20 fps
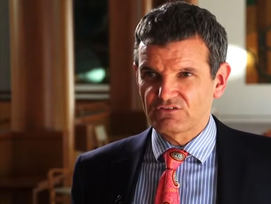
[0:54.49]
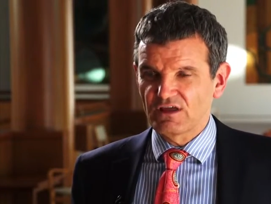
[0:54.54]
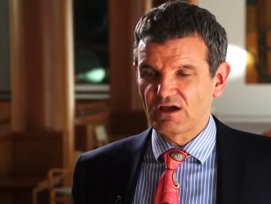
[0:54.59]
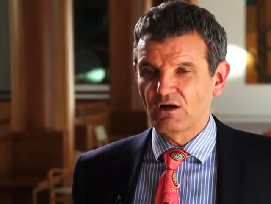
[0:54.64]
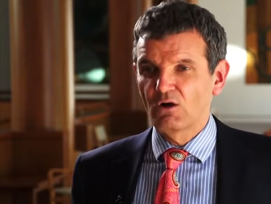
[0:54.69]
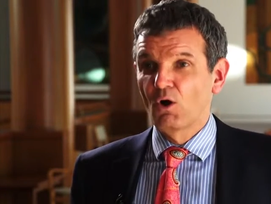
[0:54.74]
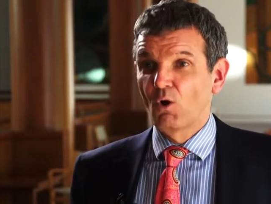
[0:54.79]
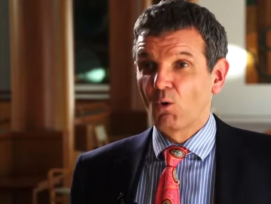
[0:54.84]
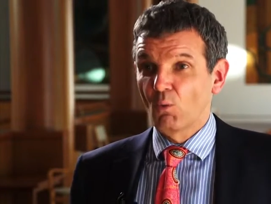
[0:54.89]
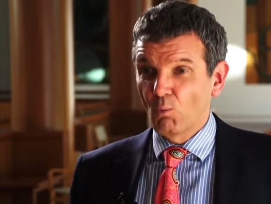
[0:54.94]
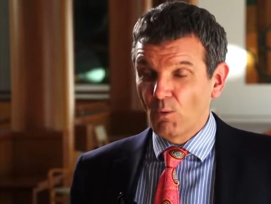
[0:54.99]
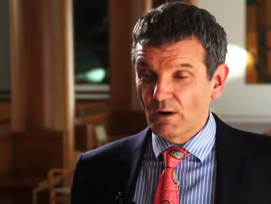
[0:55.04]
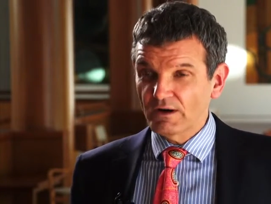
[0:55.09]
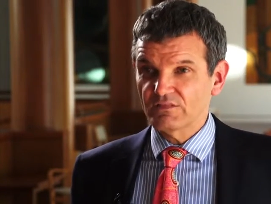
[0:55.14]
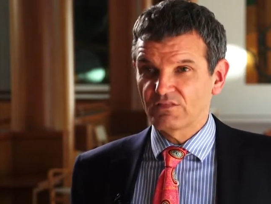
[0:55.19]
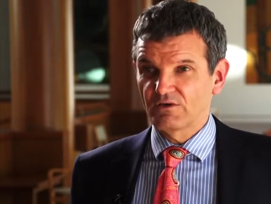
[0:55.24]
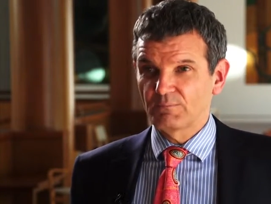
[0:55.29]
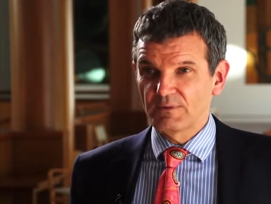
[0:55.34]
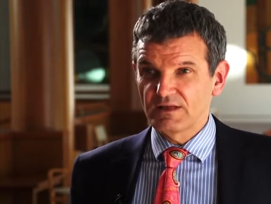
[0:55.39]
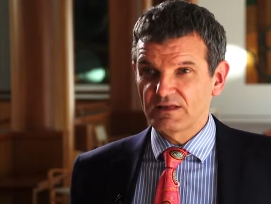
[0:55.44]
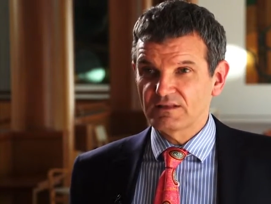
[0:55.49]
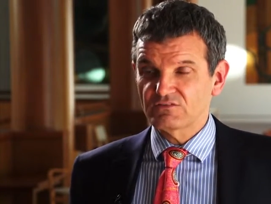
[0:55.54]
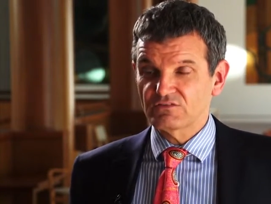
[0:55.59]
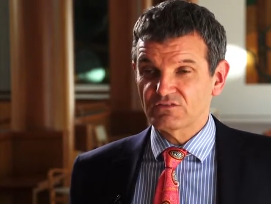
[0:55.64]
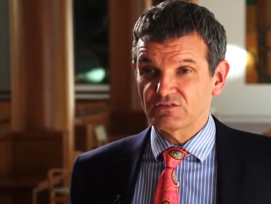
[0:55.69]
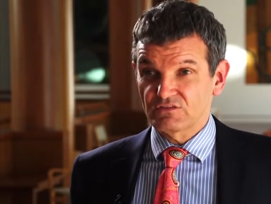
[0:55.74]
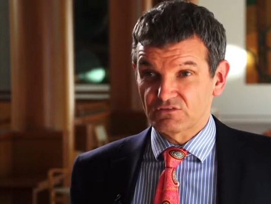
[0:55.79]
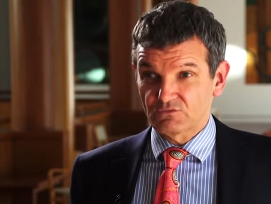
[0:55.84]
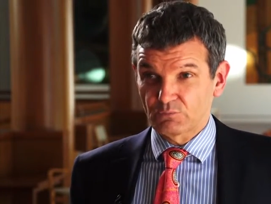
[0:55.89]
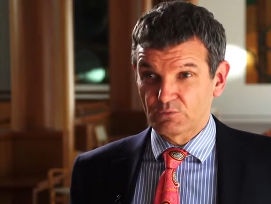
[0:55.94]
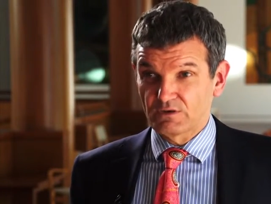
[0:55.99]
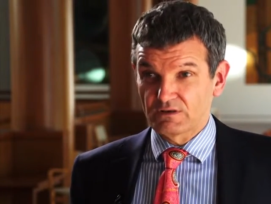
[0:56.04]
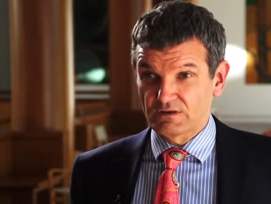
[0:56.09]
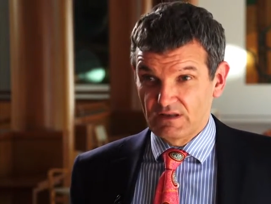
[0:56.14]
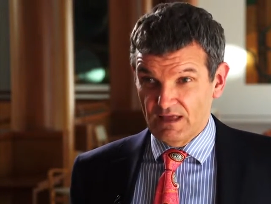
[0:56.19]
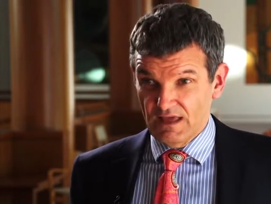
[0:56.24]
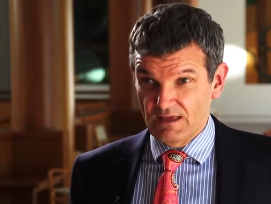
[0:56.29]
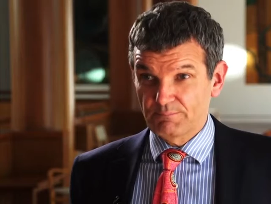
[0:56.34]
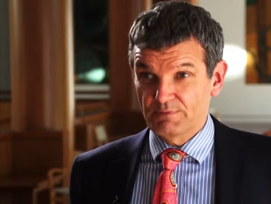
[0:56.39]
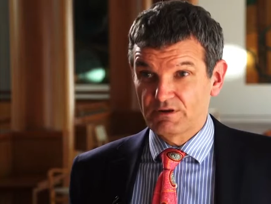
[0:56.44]
Now, one of the means this would
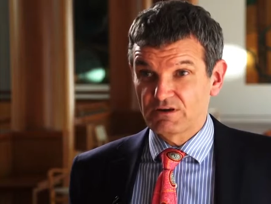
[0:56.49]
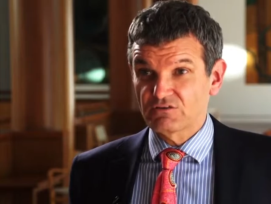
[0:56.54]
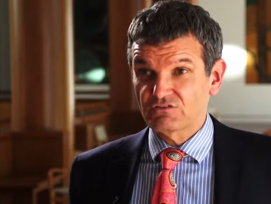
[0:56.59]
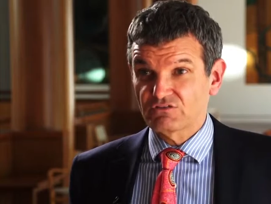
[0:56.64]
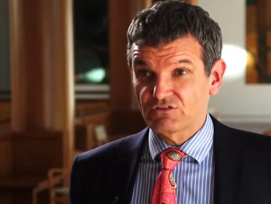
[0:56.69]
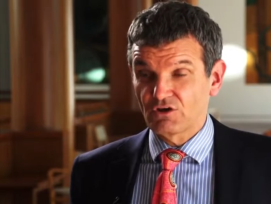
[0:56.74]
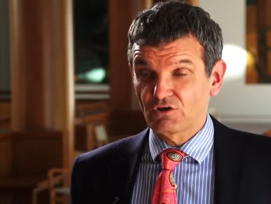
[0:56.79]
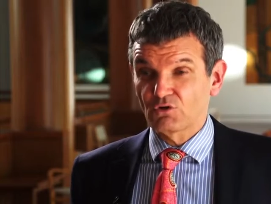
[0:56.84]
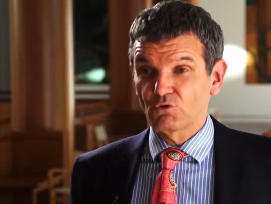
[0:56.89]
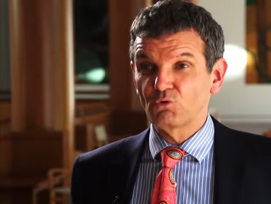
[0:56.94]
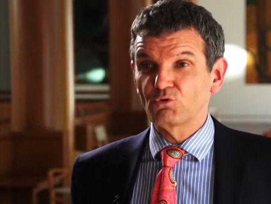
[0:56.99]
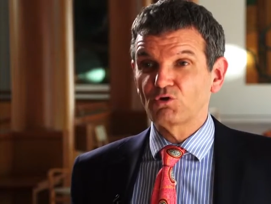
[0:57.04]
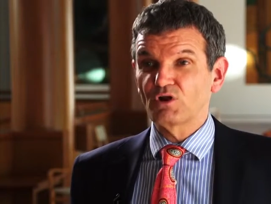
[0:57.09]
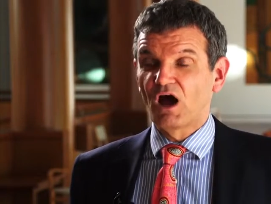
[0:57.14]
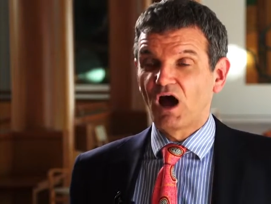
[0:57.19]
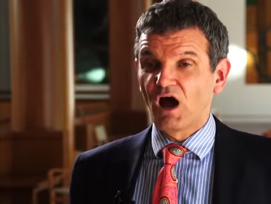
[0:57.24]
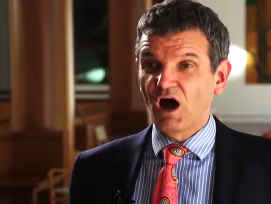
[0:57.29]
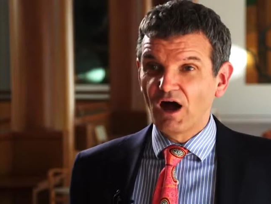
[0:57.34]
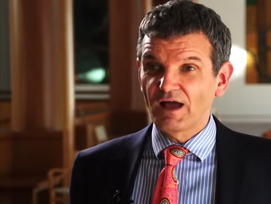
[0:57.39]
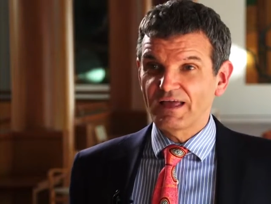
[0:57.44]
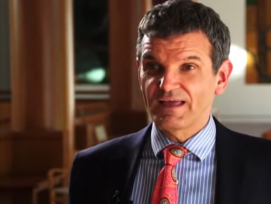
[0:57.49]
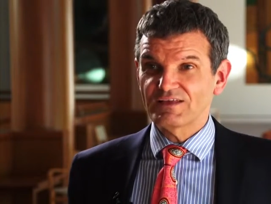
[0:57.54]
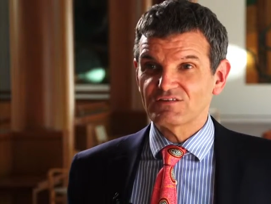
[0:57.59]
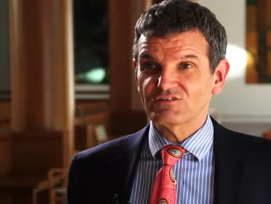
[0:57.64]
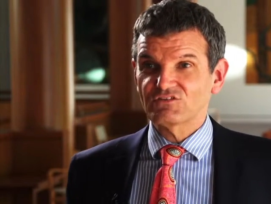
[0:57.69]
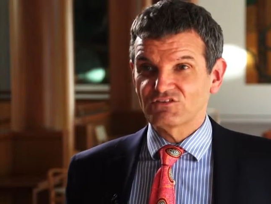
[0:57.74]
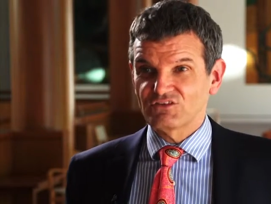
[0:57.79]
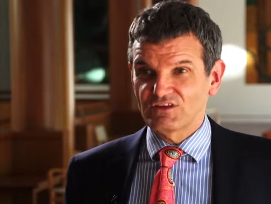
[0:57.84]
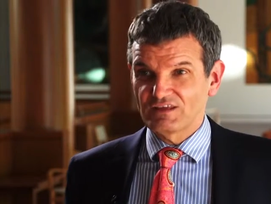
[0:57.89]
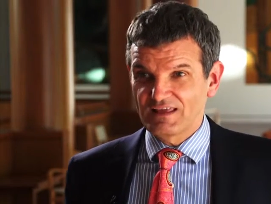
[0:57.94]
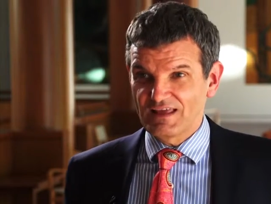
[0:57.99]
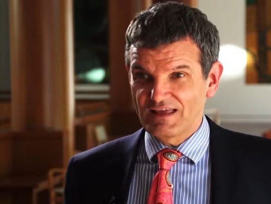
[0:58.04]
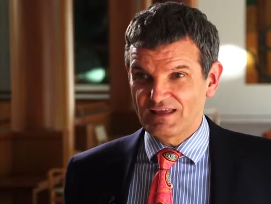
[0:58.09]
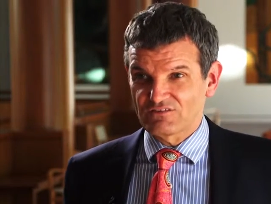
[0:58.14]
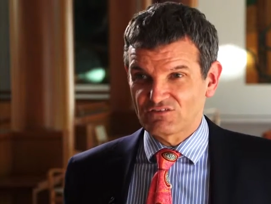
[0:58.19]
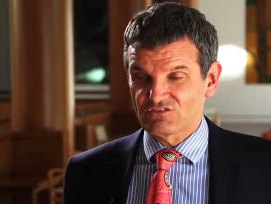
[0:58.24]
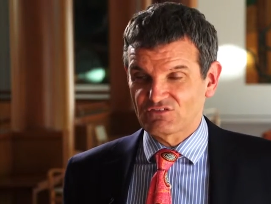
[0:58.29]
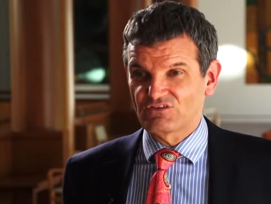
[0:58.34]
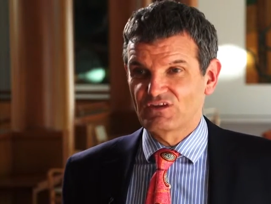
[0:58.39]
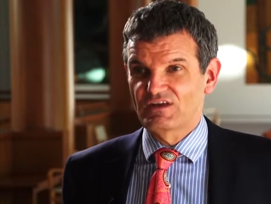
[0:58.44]
happen is so-called ISDS.